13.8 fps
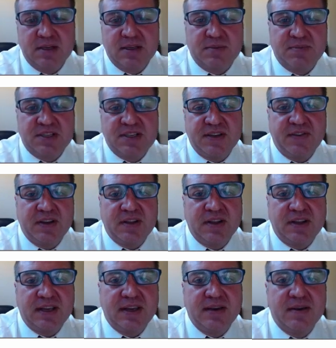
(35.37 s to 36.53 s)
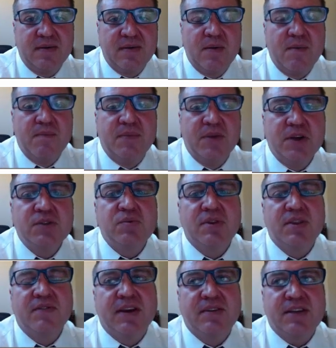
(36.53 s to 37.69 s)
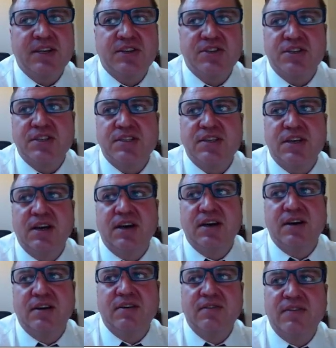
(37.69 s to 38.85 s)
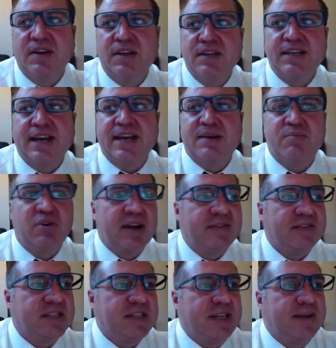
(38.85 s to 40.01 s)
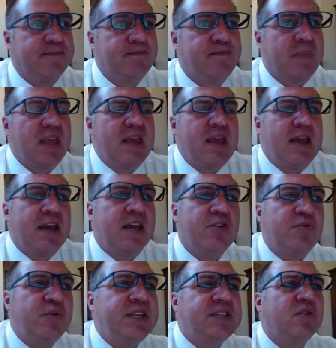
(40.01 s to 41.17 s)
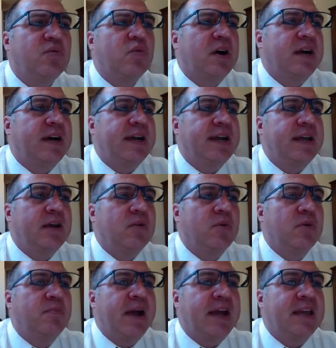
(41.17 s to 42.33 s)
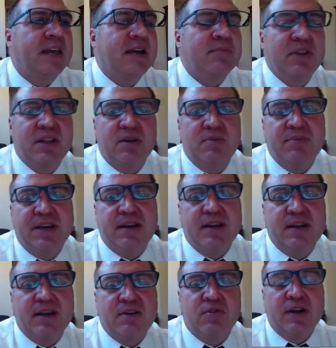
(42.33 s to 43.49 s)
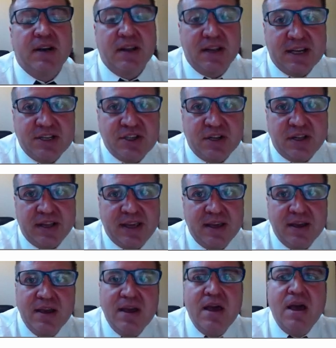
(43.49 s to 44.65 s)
Specifically, those were the foundations of data privacy. And the reason why we're backing up a little bit chronologically,